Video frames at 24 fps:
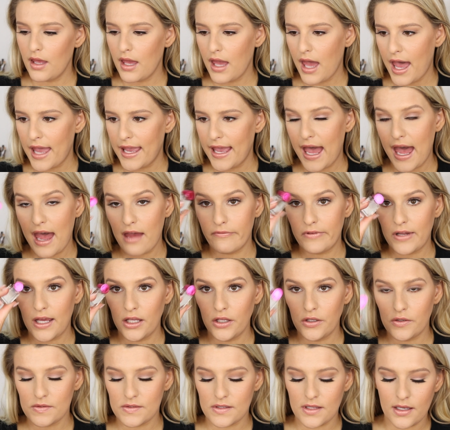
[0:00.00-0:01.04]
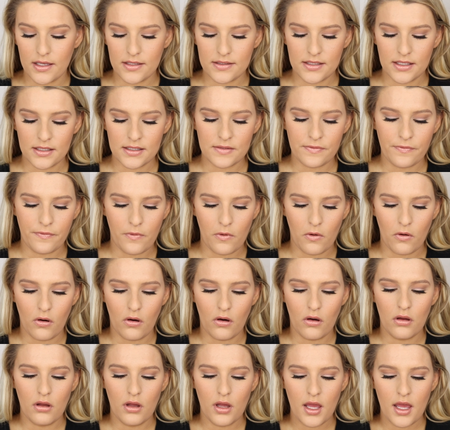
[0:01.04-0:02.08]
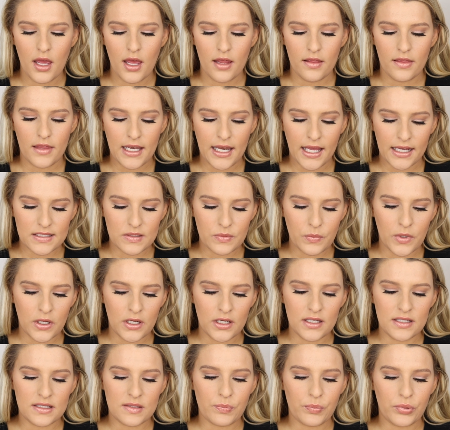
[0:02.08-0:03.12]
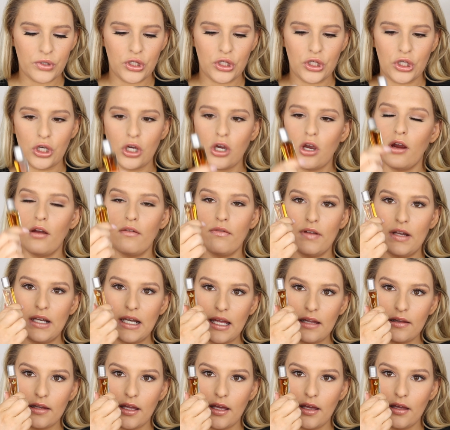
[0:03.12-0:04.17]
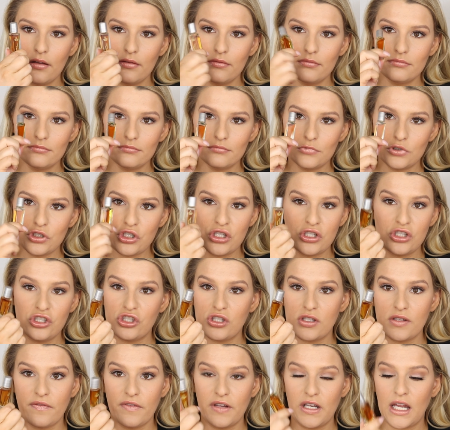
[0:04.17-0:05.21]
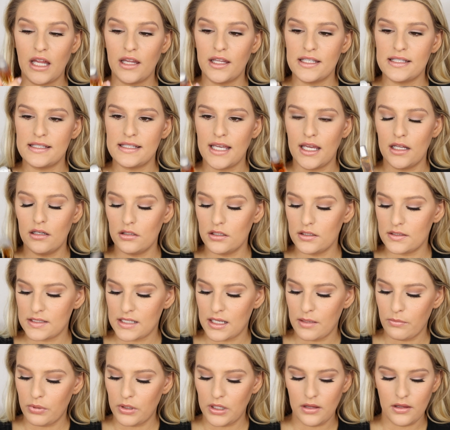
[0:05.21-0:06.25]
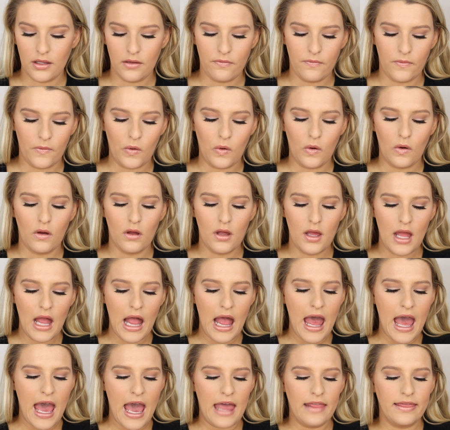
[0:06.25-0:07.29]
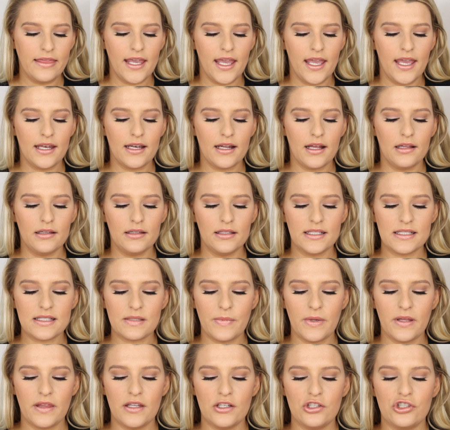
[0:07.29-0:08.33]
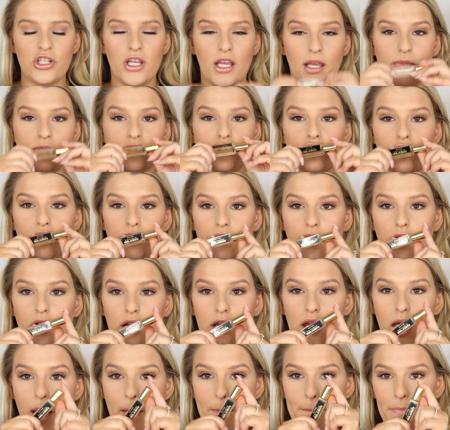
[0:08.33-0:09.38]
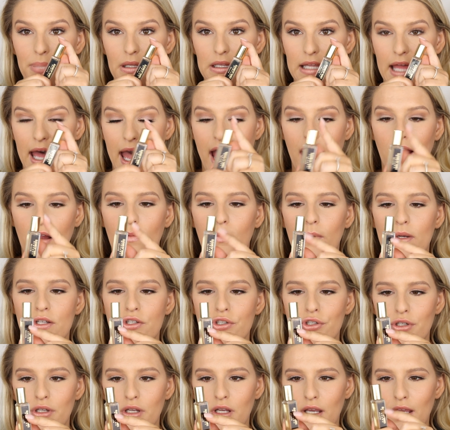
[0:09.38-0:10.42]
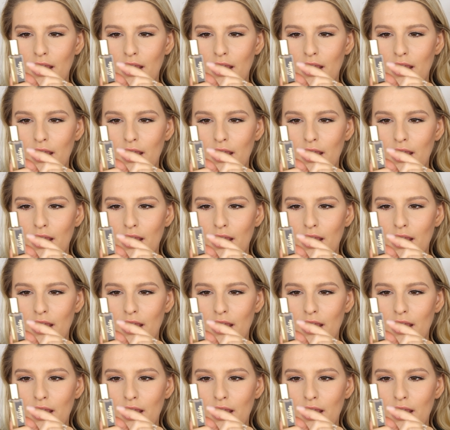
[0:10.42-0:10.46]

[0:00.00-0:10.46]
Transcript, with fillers: I have not used this, it's full. The next one is Pure Vanilla, which is just a vanilla scent. It's completely full. And then Elizabeth and James Nirvana Black, which